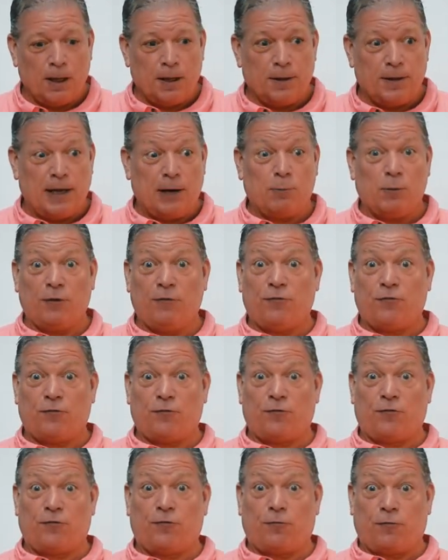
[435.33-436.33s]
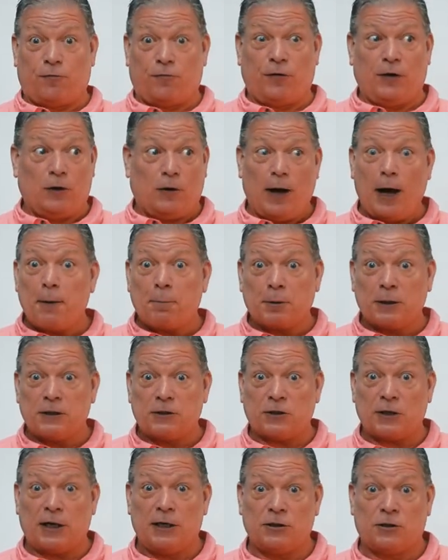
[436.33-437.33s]
then we feel
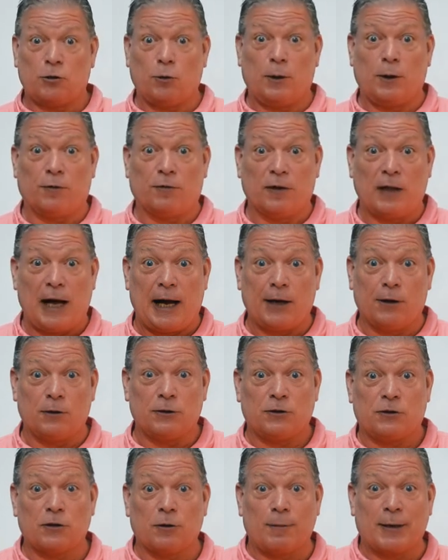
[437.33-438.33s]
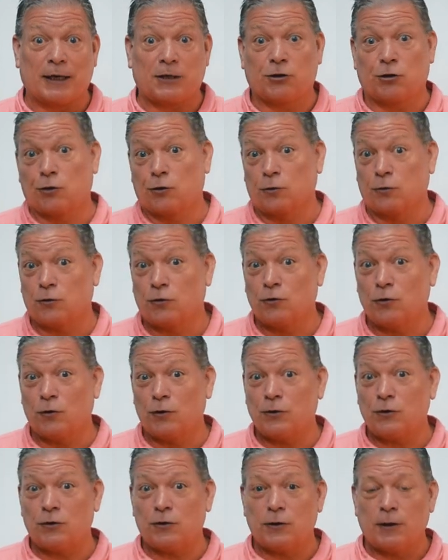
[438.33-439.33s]
helpless until we rely on some external
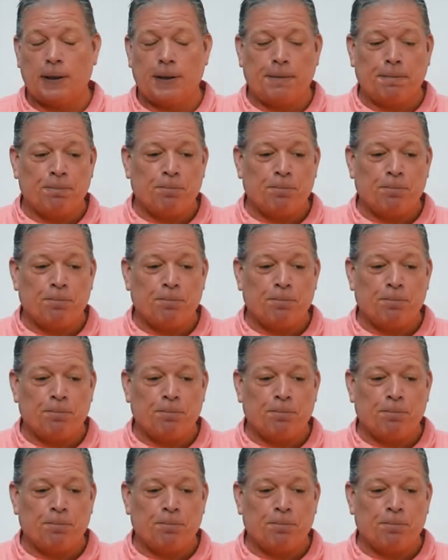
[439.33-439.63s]
source.